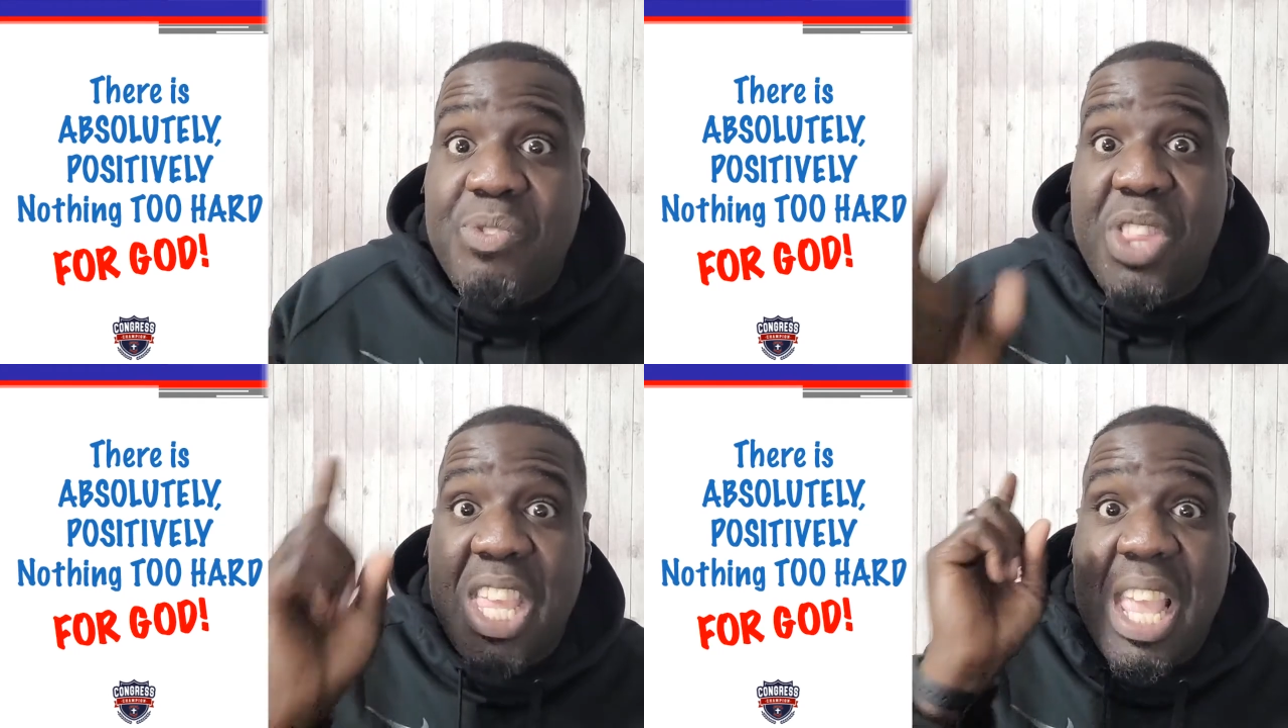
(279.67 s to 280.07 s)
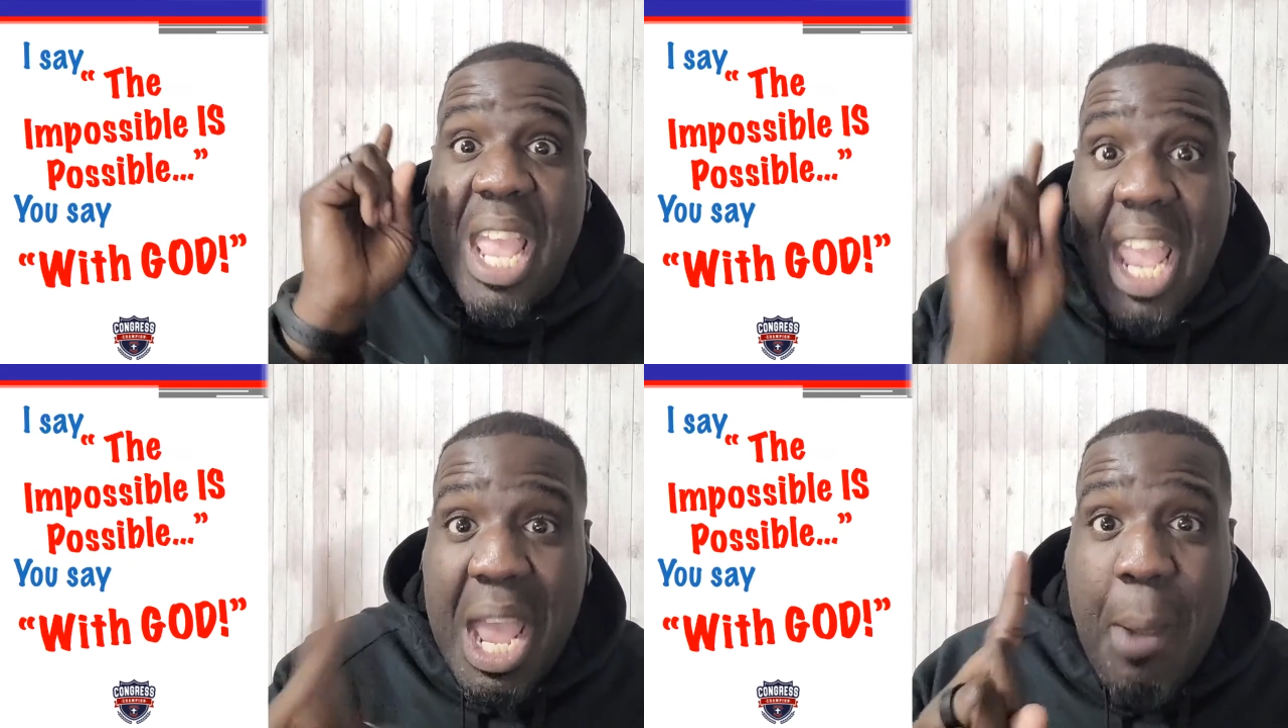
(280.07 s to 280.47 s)
the
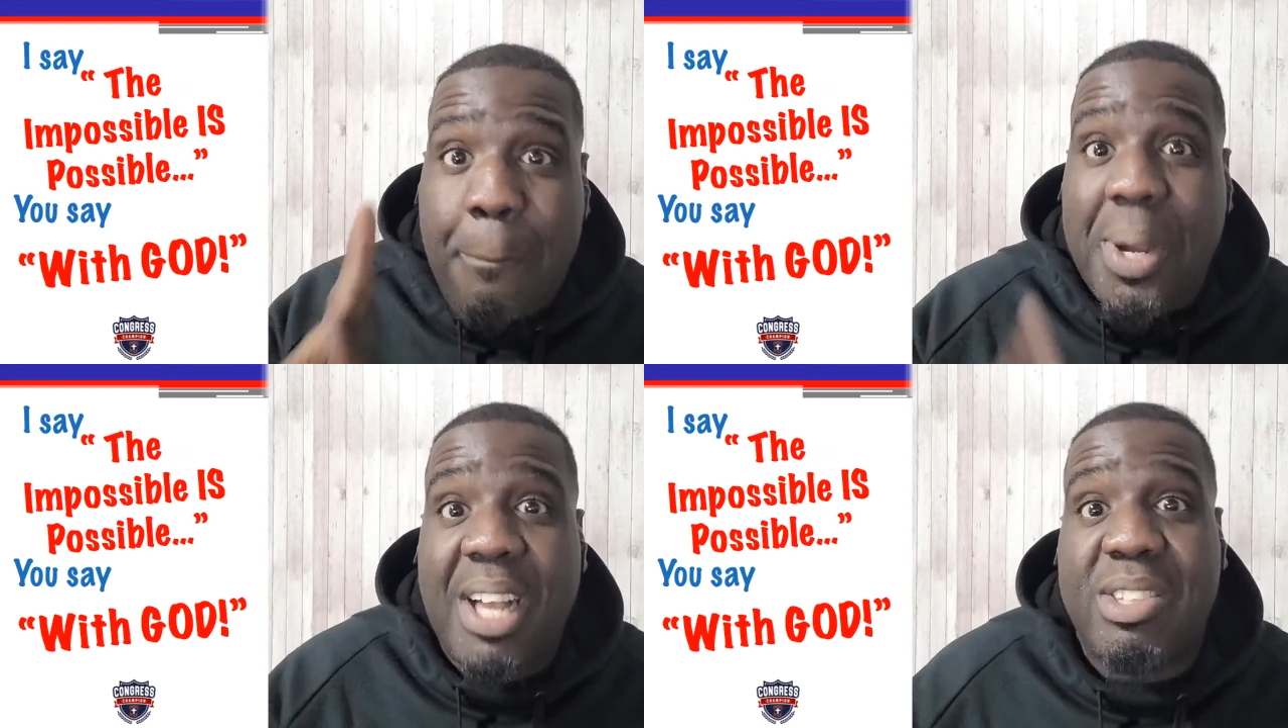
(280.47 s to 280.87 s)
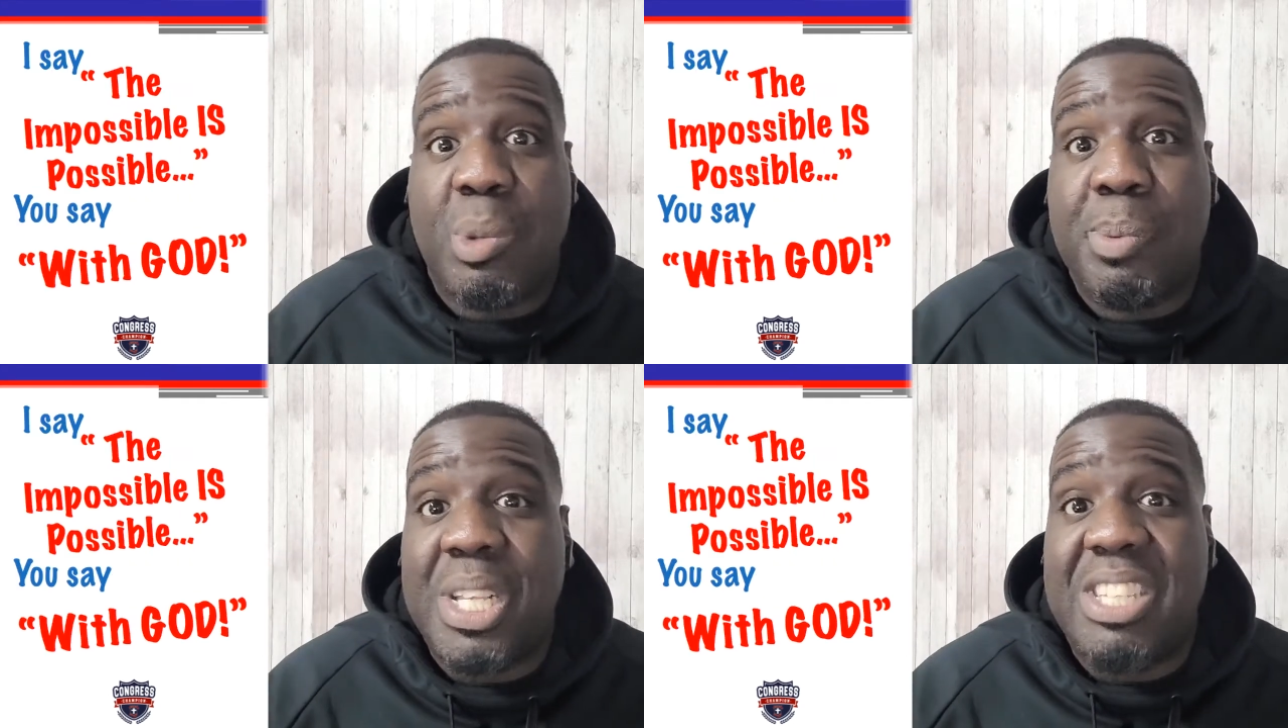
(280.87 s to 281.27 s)

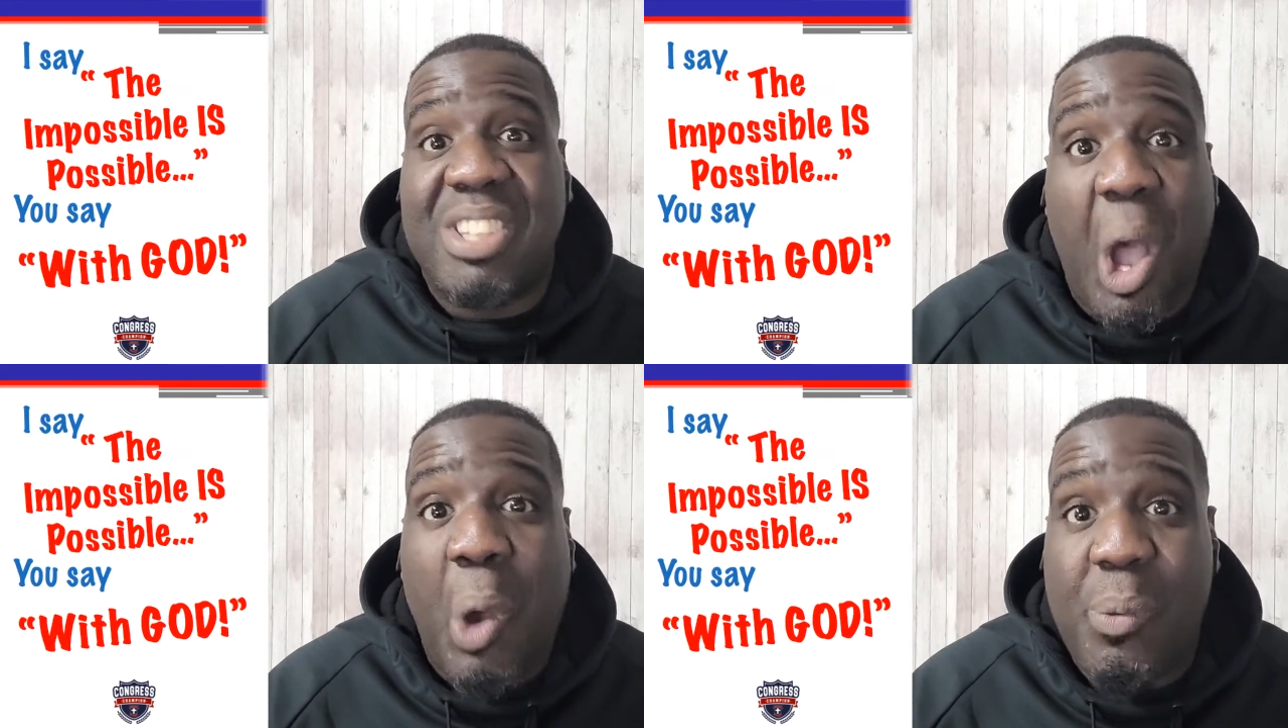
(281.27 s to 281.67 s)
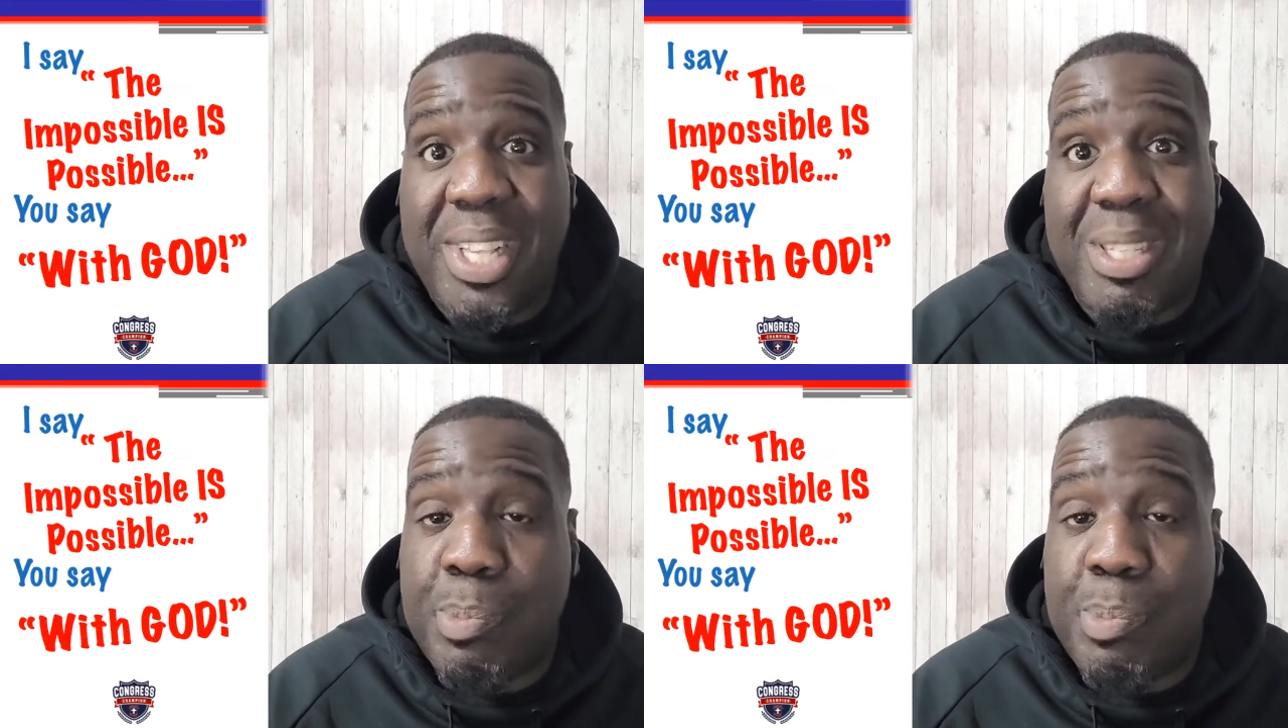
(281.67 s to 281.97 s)
impossible is always